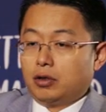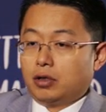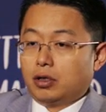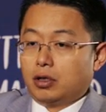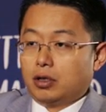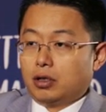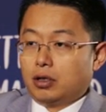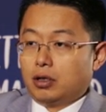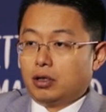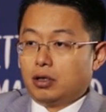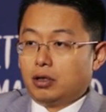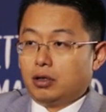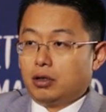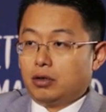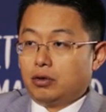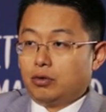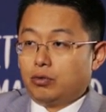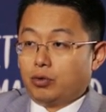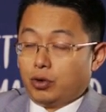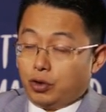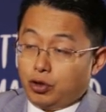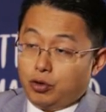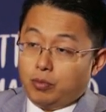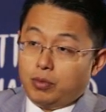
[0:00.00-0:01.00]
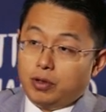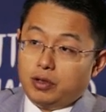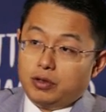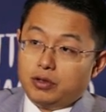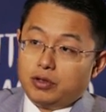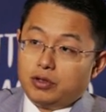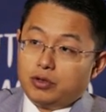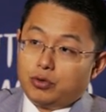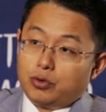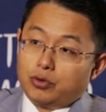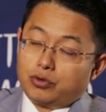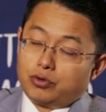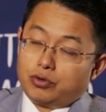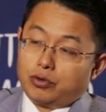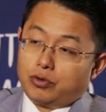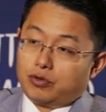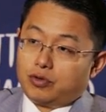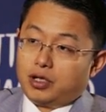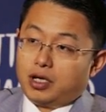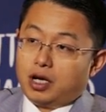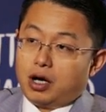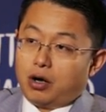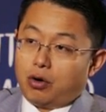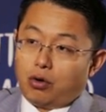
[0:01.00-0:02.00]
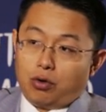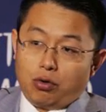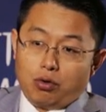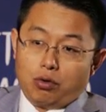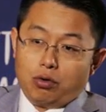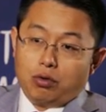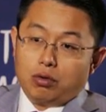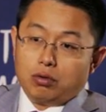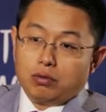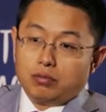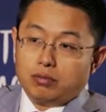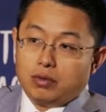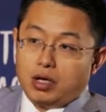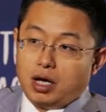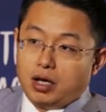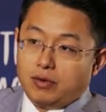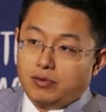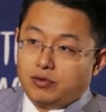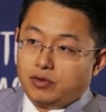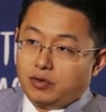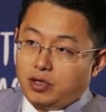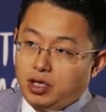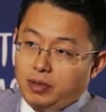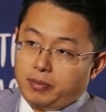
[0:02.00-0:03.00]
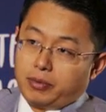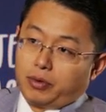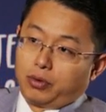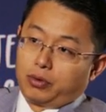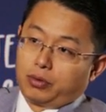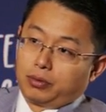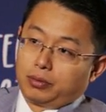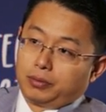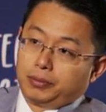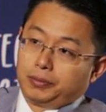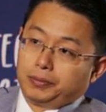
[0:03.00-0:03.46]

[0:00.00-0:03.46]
the renewable energy resources, they are all unstable.